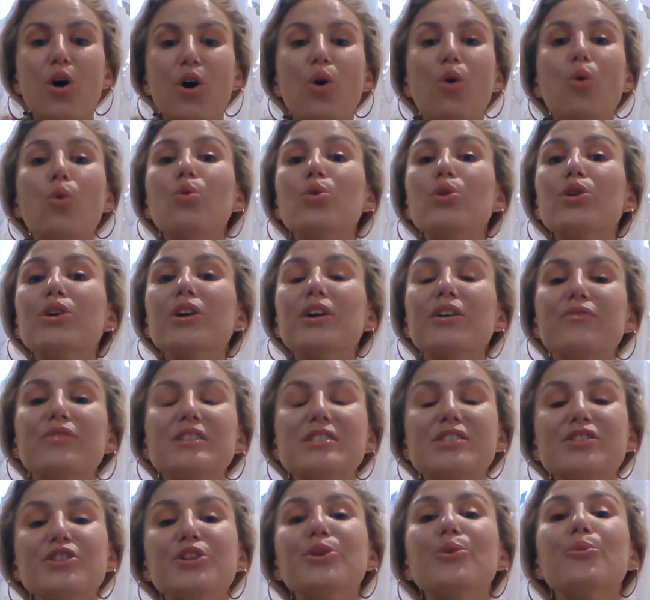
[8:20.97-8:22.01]
or if
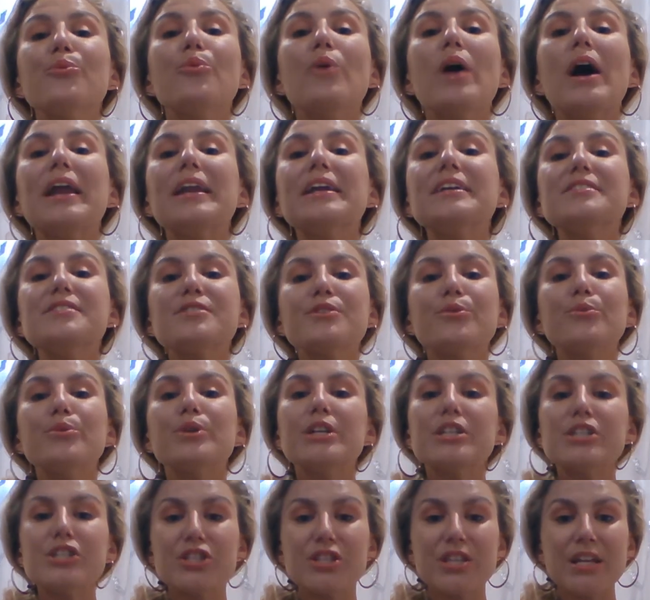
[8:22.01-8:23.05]
it's you're ready to
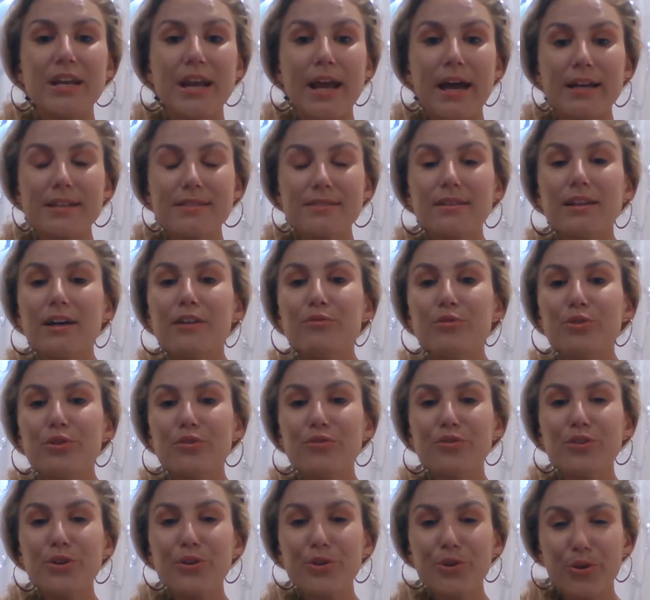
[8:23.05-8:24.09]
reach the next level
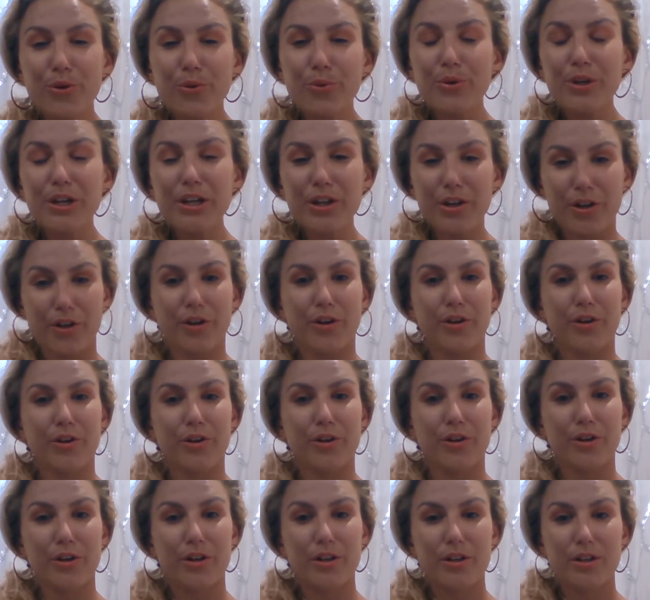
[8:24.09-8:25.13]
of your career
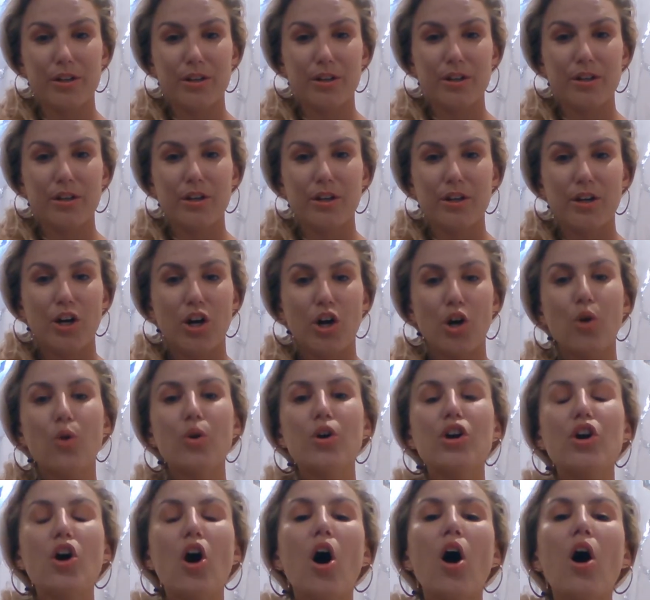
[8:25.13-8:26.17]

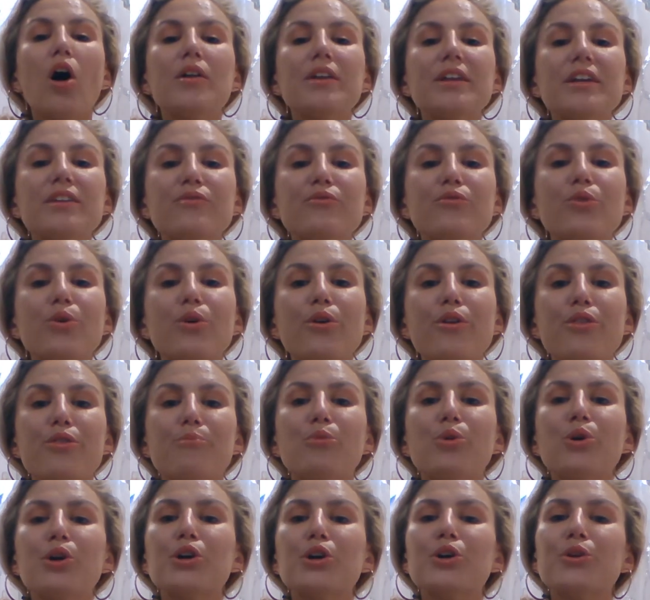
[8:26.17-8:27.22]
or calling forth
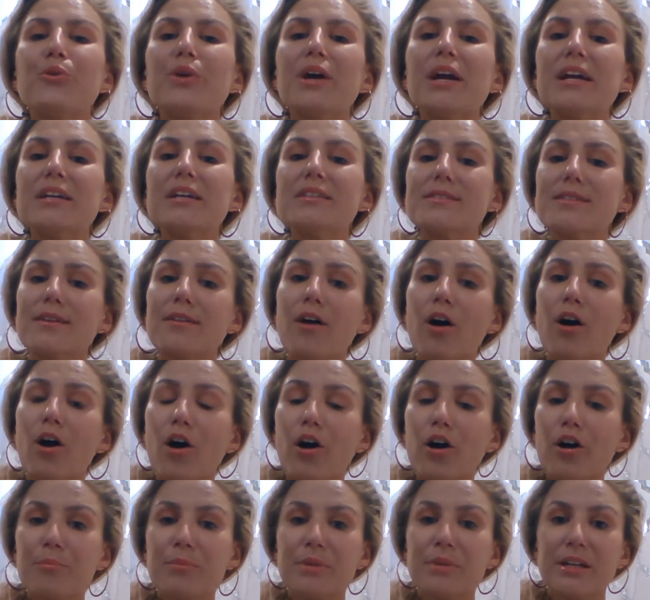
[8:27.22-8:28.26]
more grace and
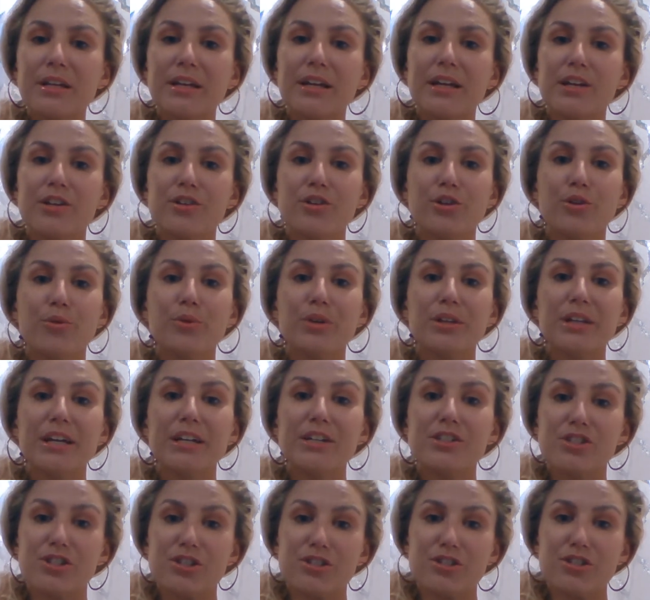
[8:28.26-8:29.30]
harmony in your
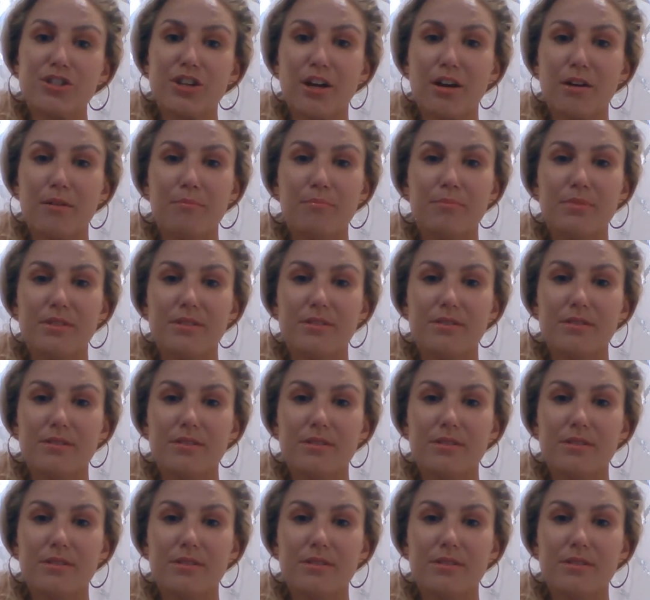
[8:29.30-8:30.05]
relationships.